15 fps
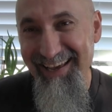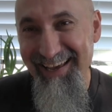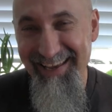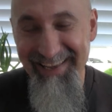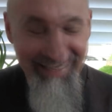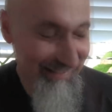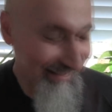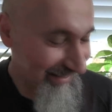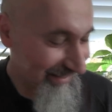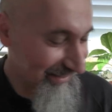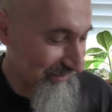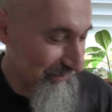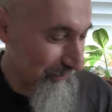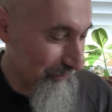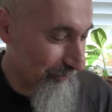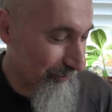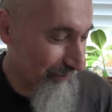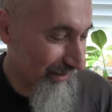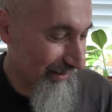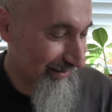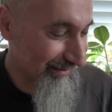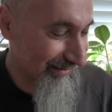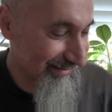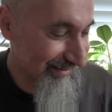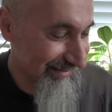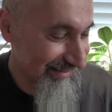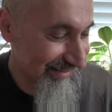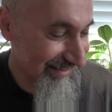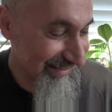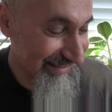And um,
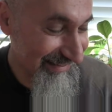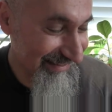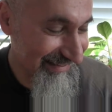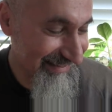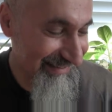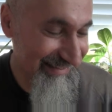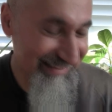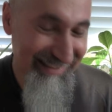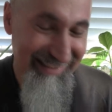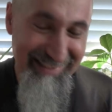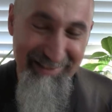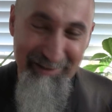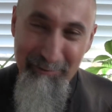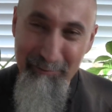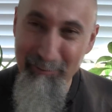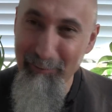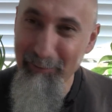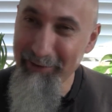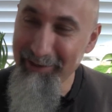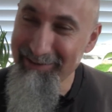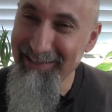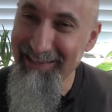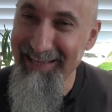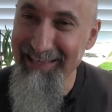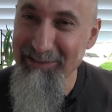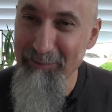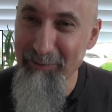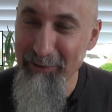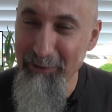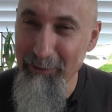since uh, we put out the
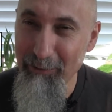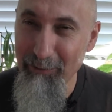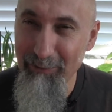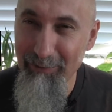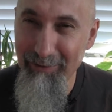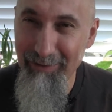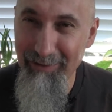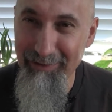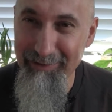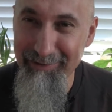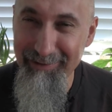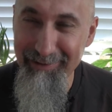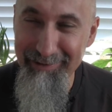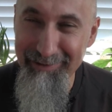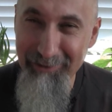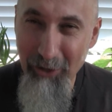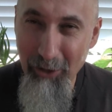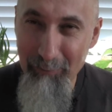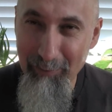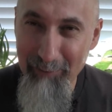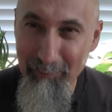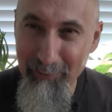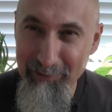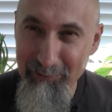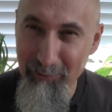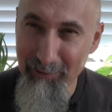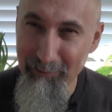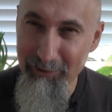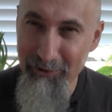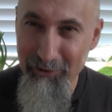last video on uh, comic books
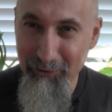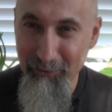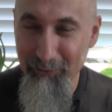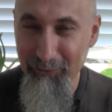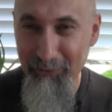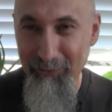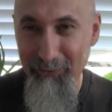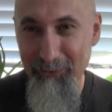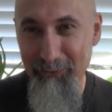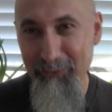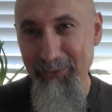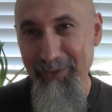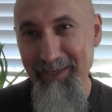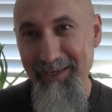where I was showing you